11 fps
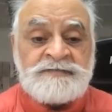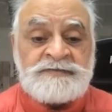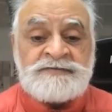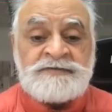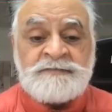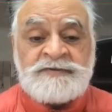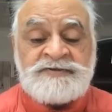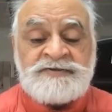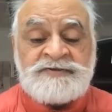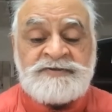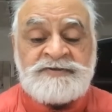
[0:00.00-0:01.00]
with the
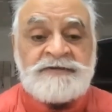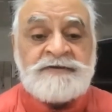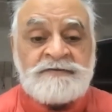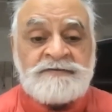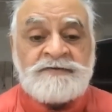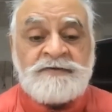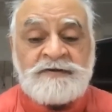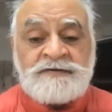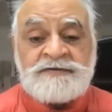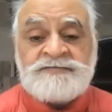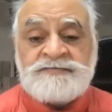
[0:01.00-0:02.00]
BJP or the
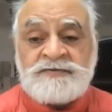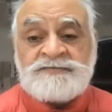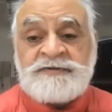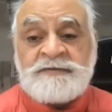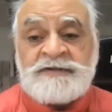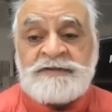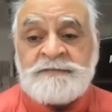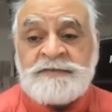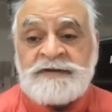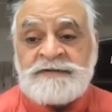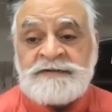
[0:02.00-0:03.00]
Congress or some other
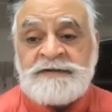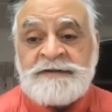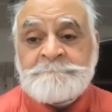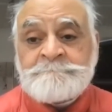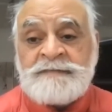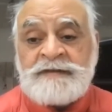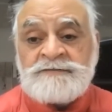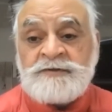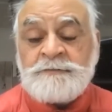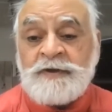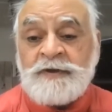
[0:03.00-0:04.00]
party.
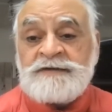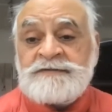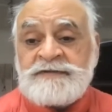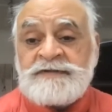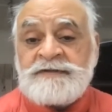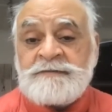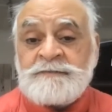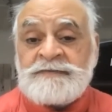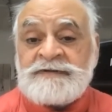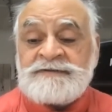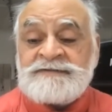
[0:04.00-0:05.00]
So polity,
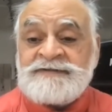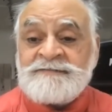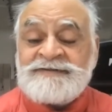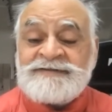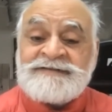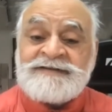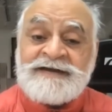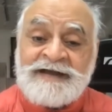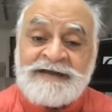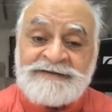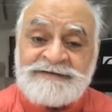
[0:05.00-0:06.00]
the
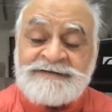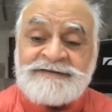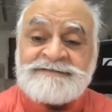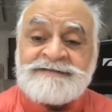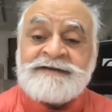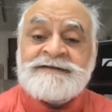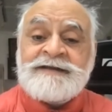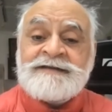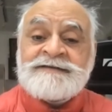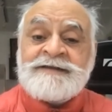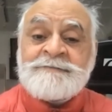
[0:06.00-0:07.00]
irony is that
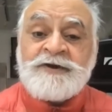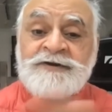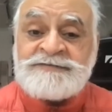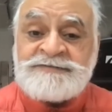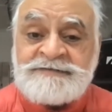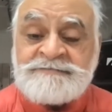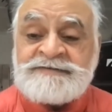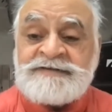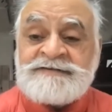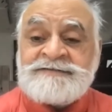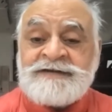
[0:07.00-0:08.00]
democracy, which
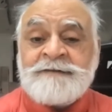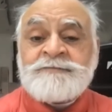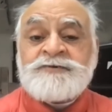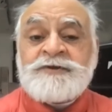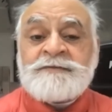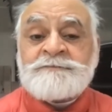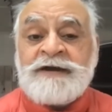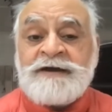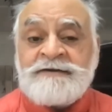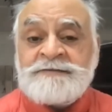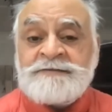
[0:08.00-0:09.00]
has come to
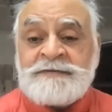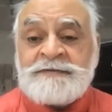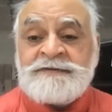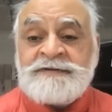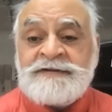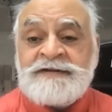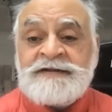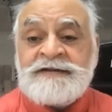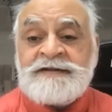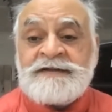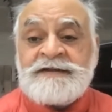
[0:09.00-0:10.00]
empower the people,
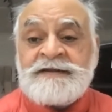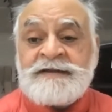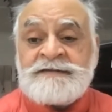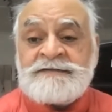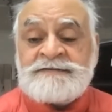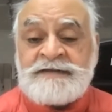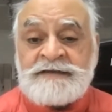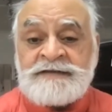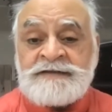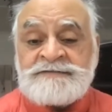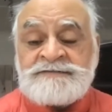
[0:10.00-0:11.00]
is
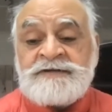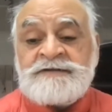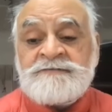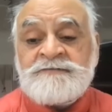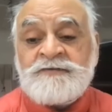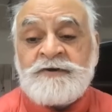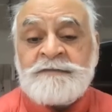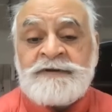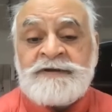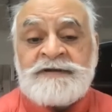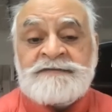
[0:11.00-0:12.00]
taking a certain
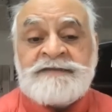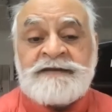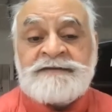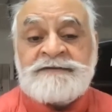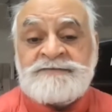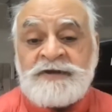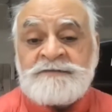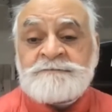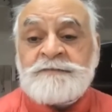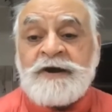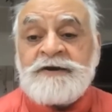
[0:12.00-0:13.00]
form that is
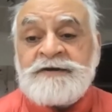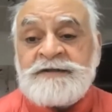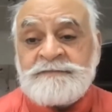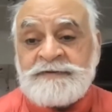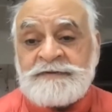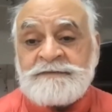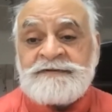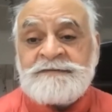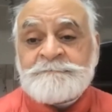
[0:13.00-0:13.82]
not bounding people.